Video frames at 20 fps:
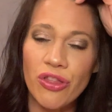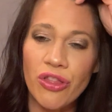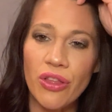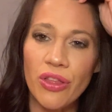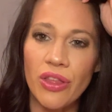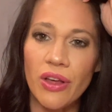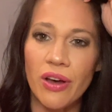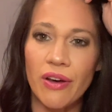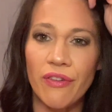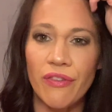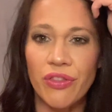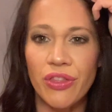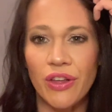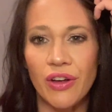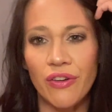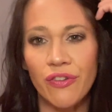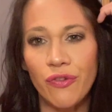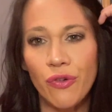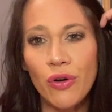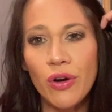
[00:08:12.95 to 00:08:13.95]
the,
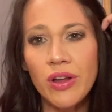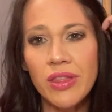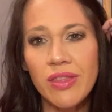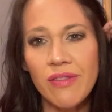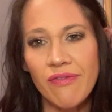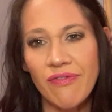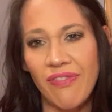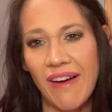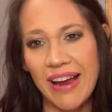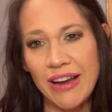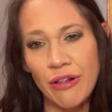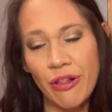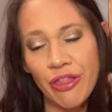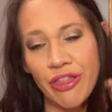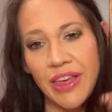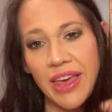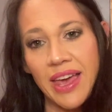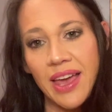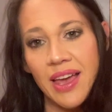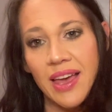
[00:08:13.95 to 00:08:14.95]
the fourth and final
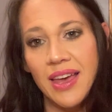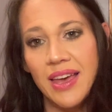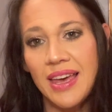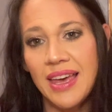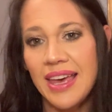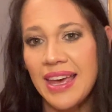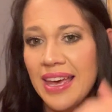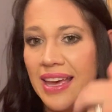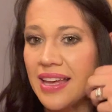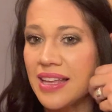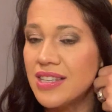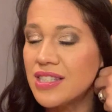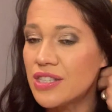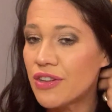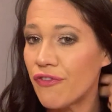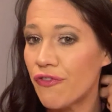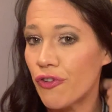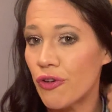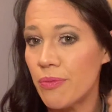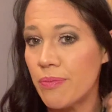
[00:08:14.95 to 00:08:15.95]
thing is
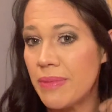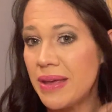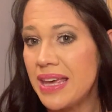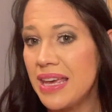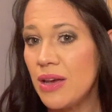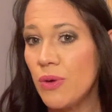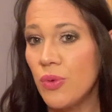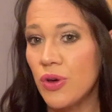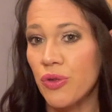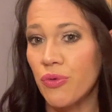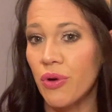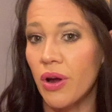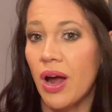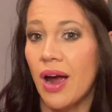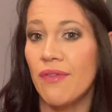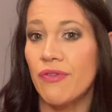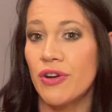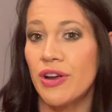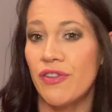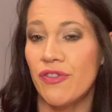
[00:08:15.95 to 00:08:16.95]
for me with
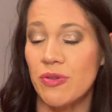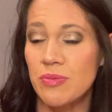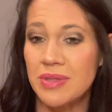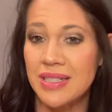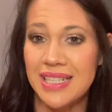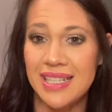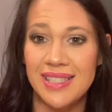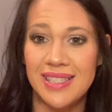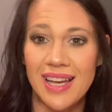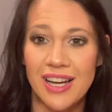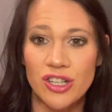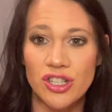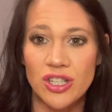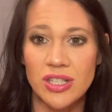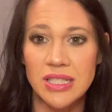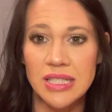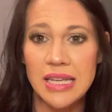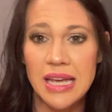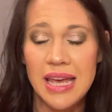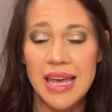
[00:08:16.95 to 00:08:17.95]
recovery from
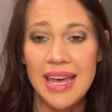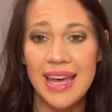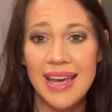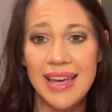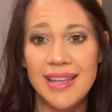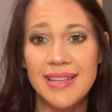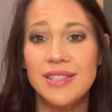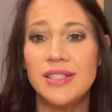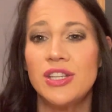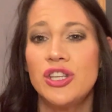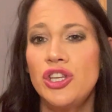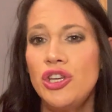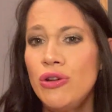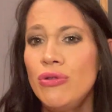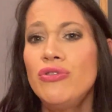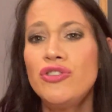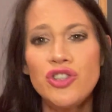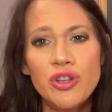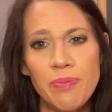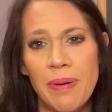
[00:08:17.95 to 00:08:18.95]
C-sections is
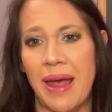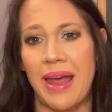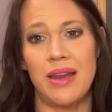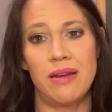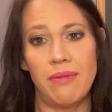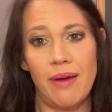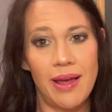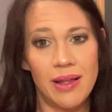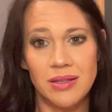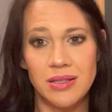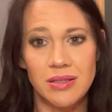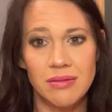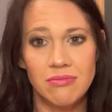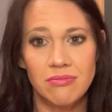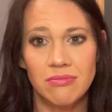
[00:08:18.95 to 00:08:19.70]
use your pain meds.